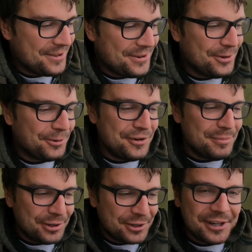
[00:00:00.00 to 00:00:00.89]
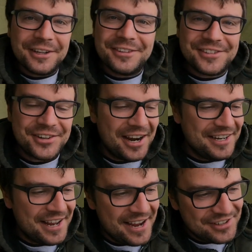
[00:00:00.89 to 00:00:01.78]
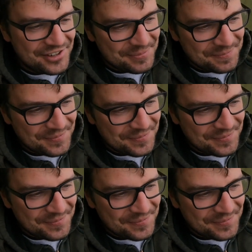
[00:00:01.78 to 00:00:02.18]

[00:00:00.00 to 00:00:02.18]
Northern Monk Striding Edge,